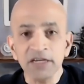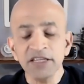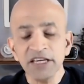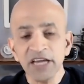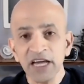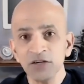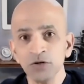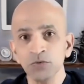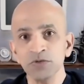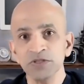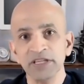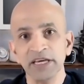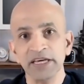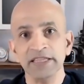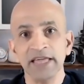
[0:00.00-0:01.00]
The other
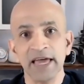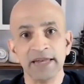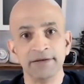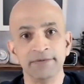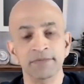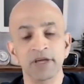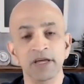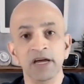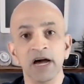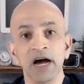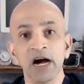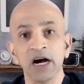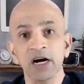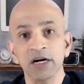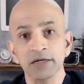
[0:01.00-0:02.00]
thing that
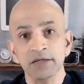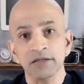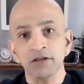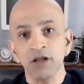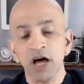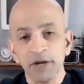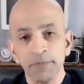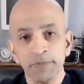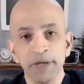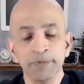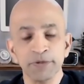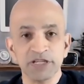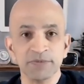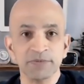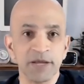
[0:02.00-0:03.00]
a lot of
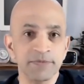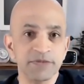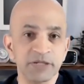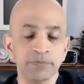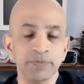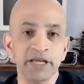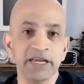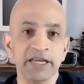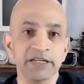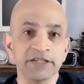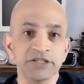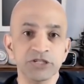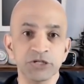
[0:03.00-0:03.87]
people sometimes complain